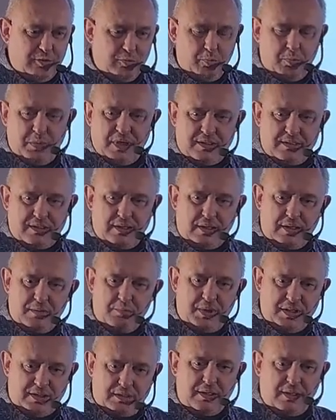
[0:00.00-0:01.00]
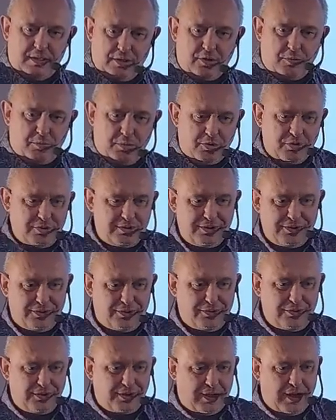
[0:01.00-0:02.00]
Pizza robot
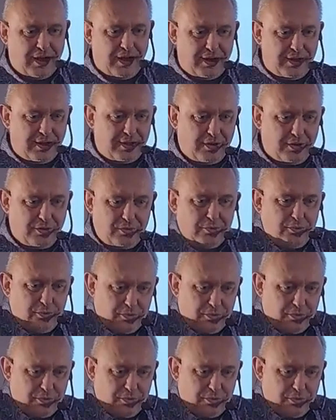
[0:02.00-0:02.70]
or car?